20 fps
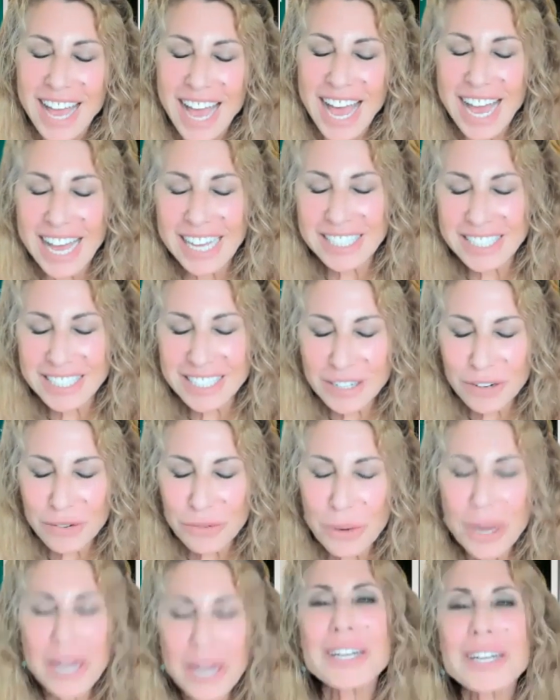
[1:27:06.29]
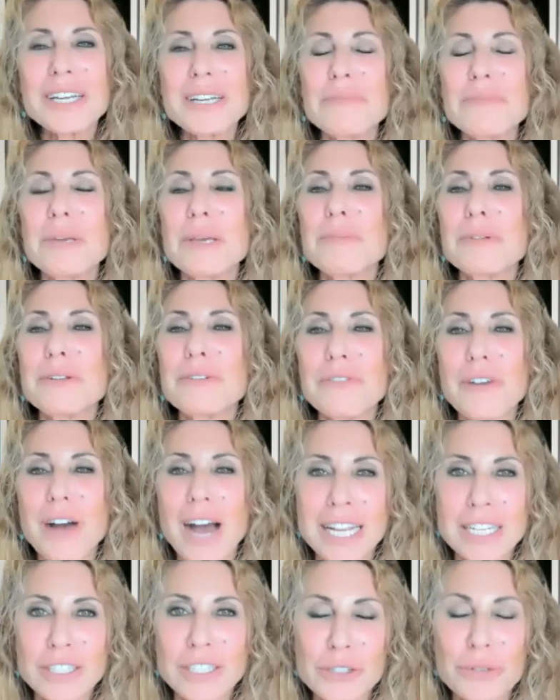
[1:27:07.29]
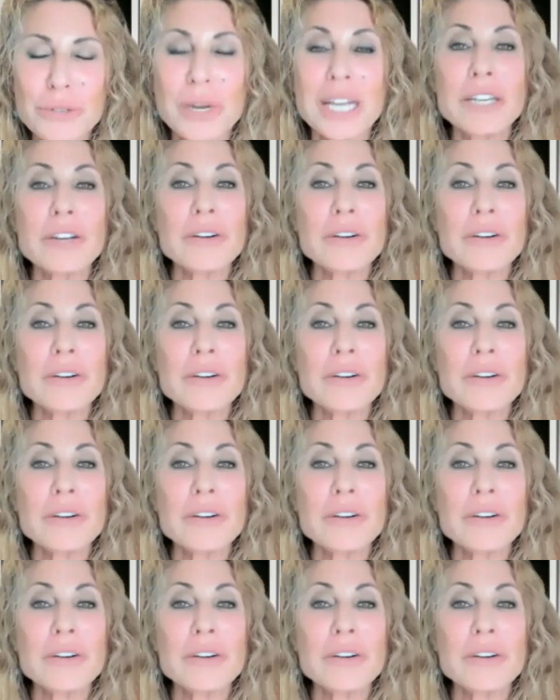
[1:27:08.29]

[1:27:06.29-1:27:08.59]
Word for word: and where can people find you i